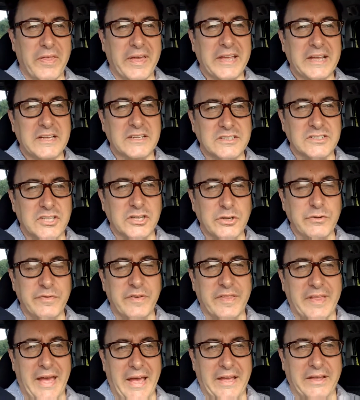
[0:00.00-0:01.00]
for that, you know,
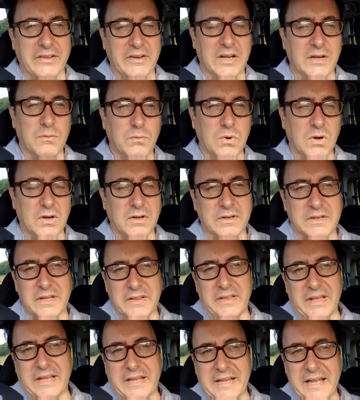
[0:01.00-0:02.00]
what can they, can
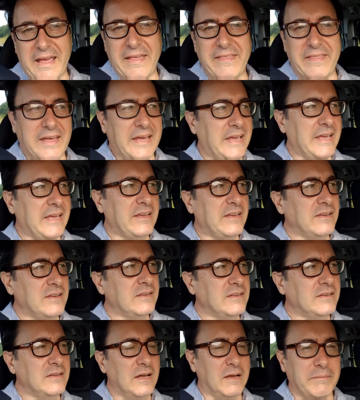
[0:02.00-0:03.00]
they, I mean,
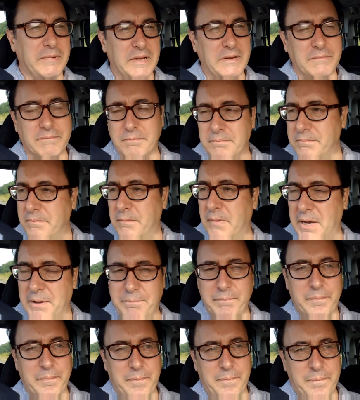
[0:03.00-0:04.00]
my
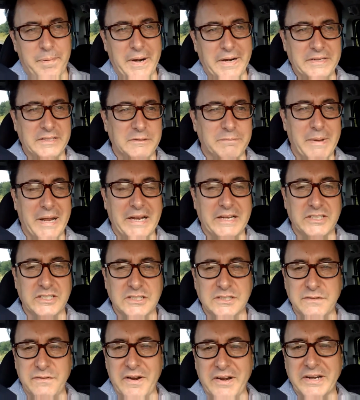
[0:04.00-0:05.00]
practice manager is very
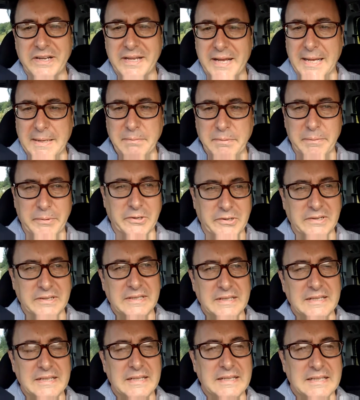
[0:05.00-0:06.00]
capable
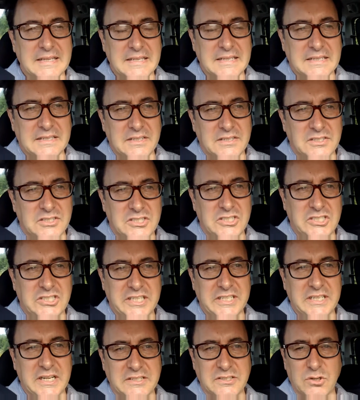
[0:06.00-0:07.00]
she does all the
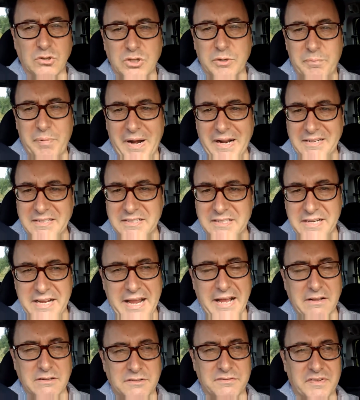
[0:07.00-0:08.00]
practice accounts, for
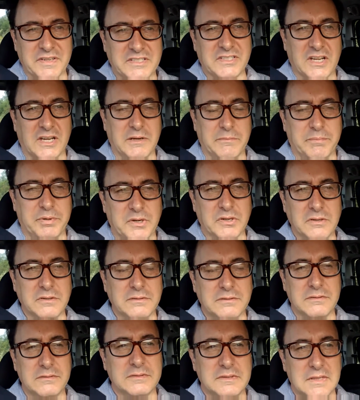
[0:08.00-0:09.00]
example,
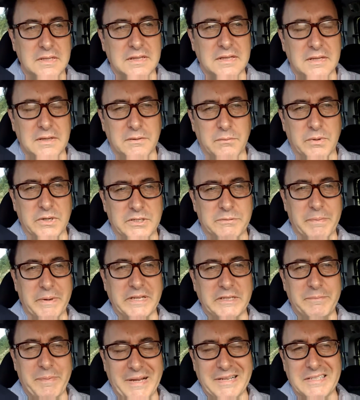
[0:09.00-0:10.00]
which means basically
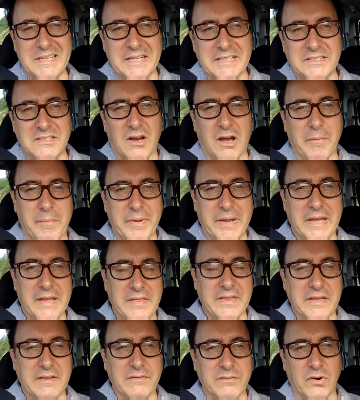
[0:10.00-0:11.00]
typing in the
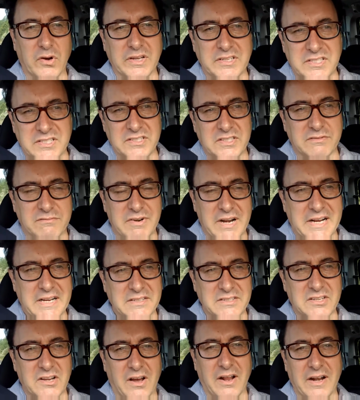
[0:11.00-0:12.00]
invoices and reconciling the